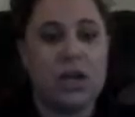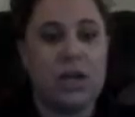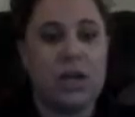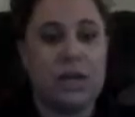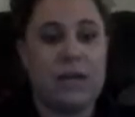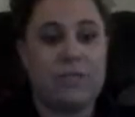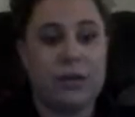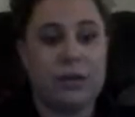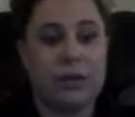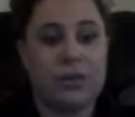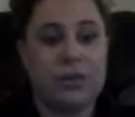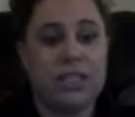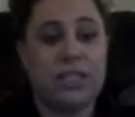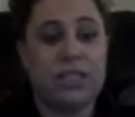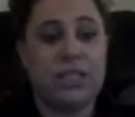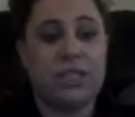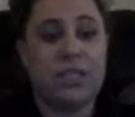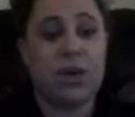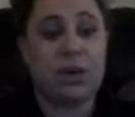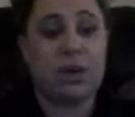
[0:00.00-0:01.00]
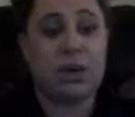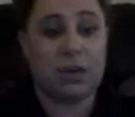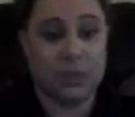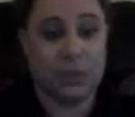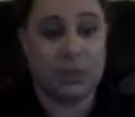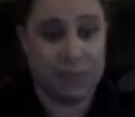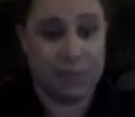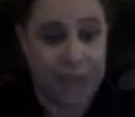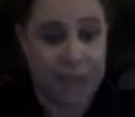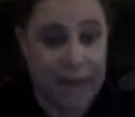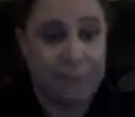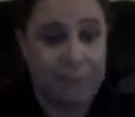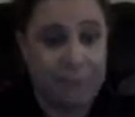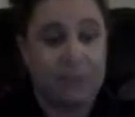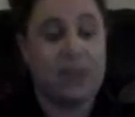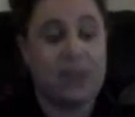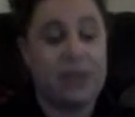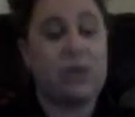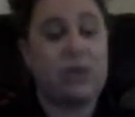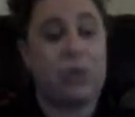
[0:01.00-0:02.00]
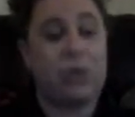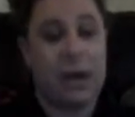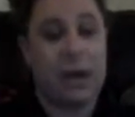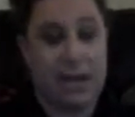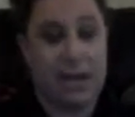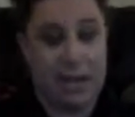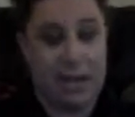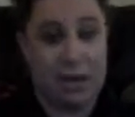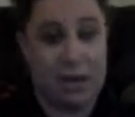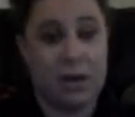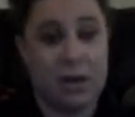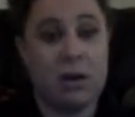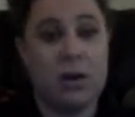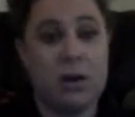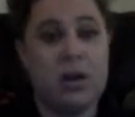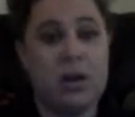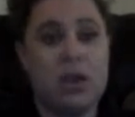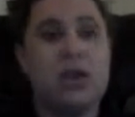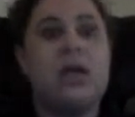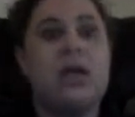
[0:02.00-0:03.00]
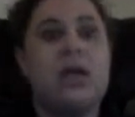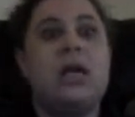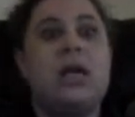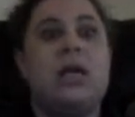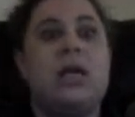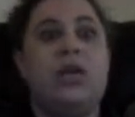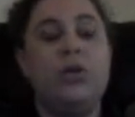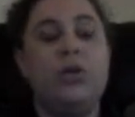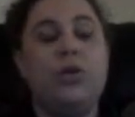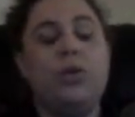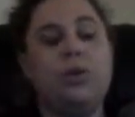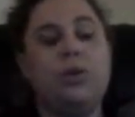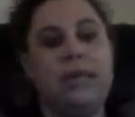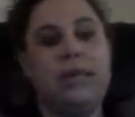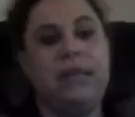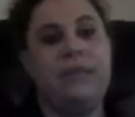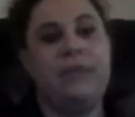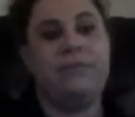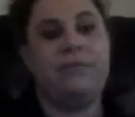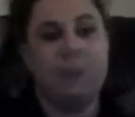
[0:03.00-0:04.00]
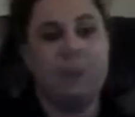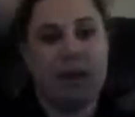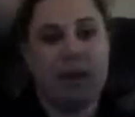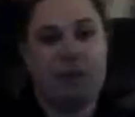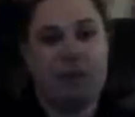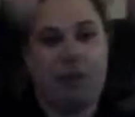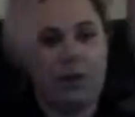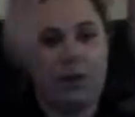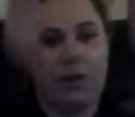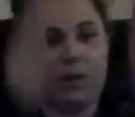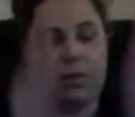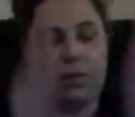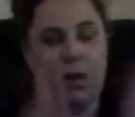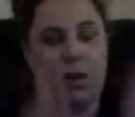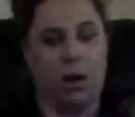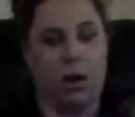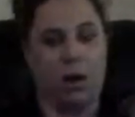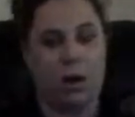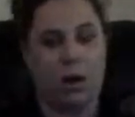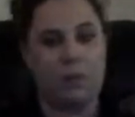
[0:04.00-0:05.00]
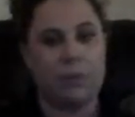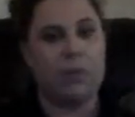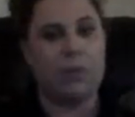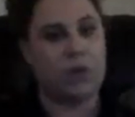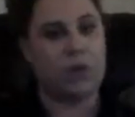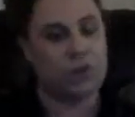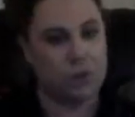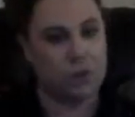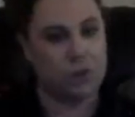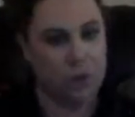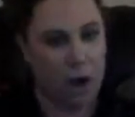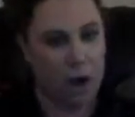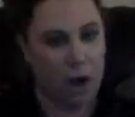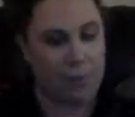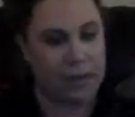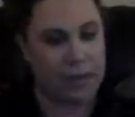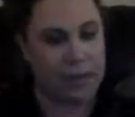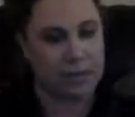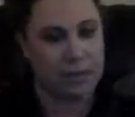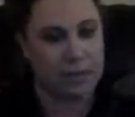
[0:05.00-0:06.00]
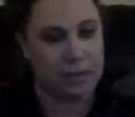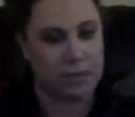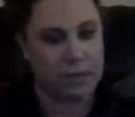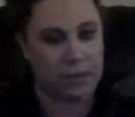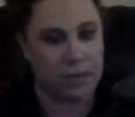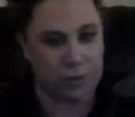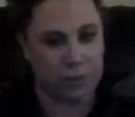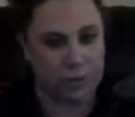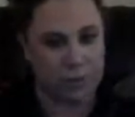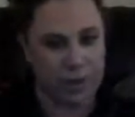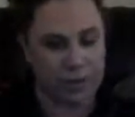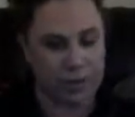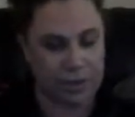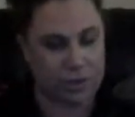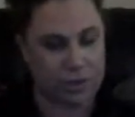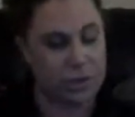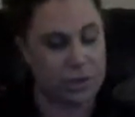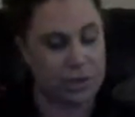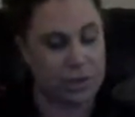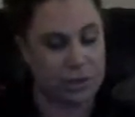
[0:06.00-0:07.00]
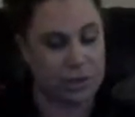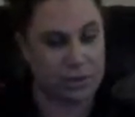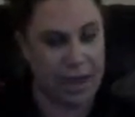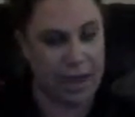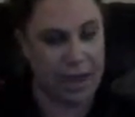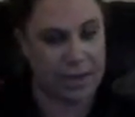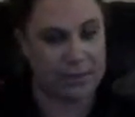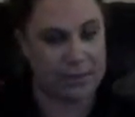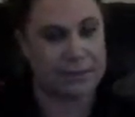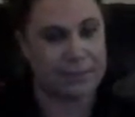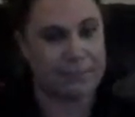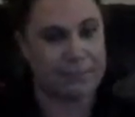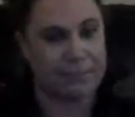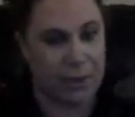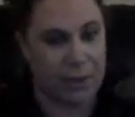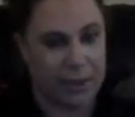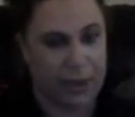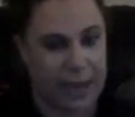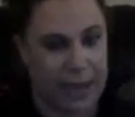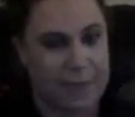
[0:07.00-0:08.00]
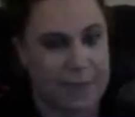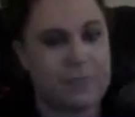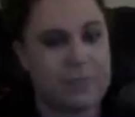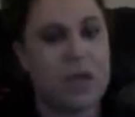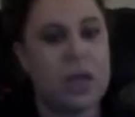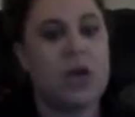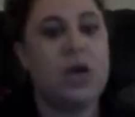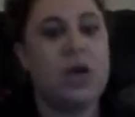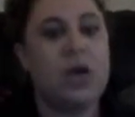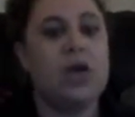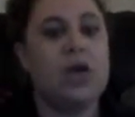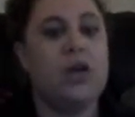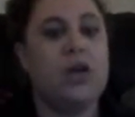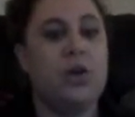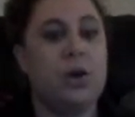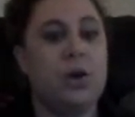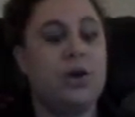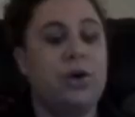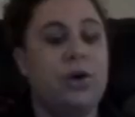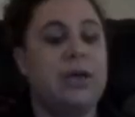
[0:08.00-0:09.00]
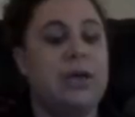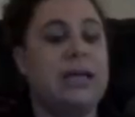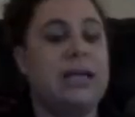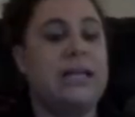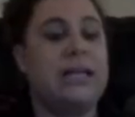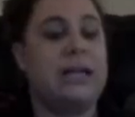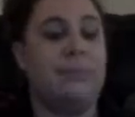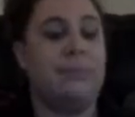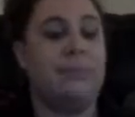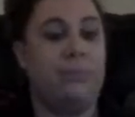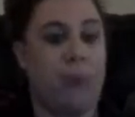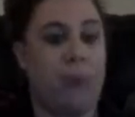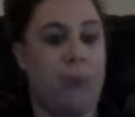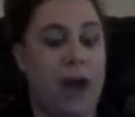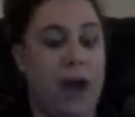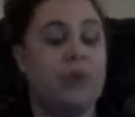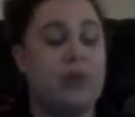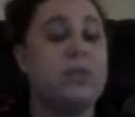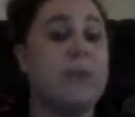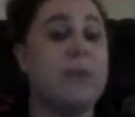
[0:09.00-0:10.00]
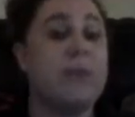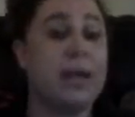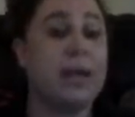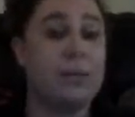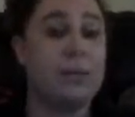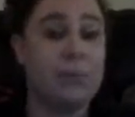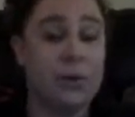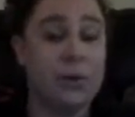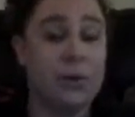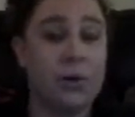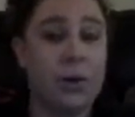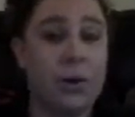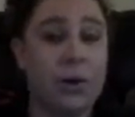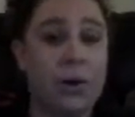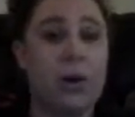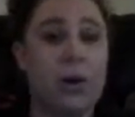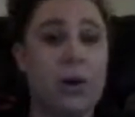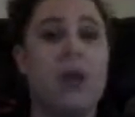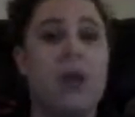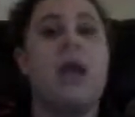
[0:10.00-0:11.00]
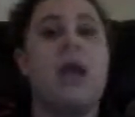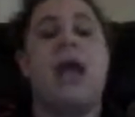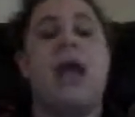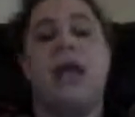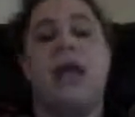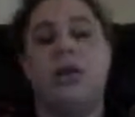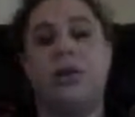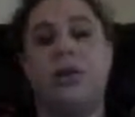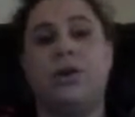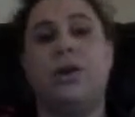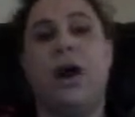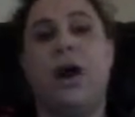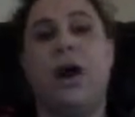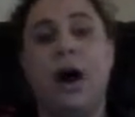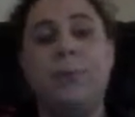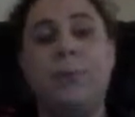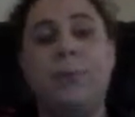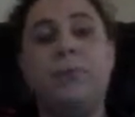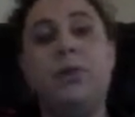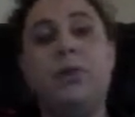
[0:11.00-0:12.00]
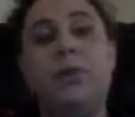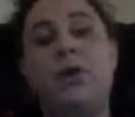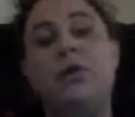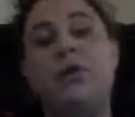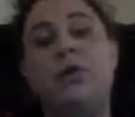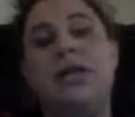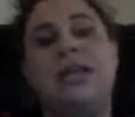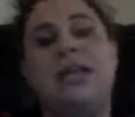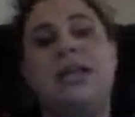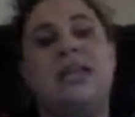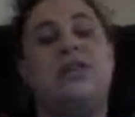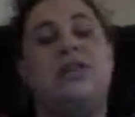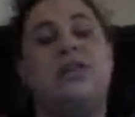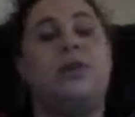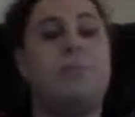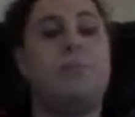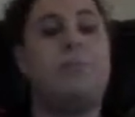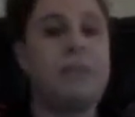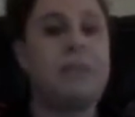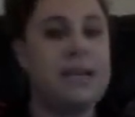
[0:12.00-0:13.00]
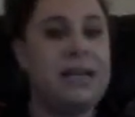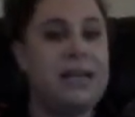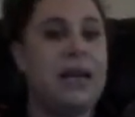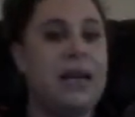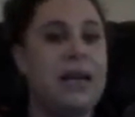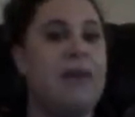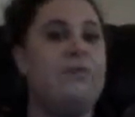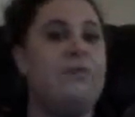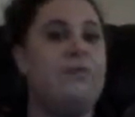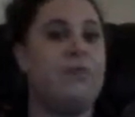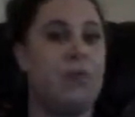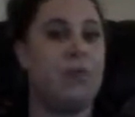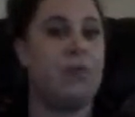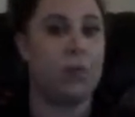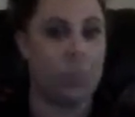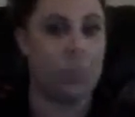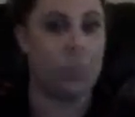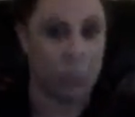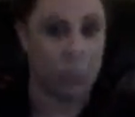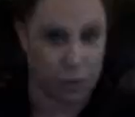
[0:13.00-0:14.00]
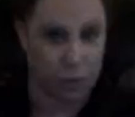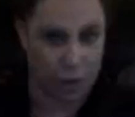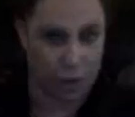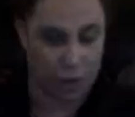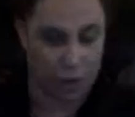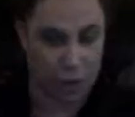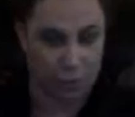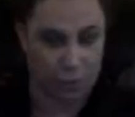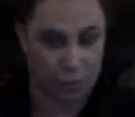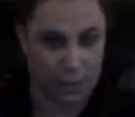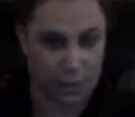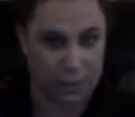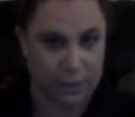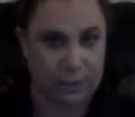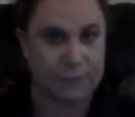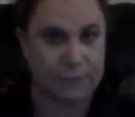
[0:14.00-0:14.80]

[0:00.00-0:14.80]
If you just start typing right here, you will leave me a very long marginal comment. Do not do that. Okay, you are going to click Browse My Computer, and you're going to upload in either PDF or Word document.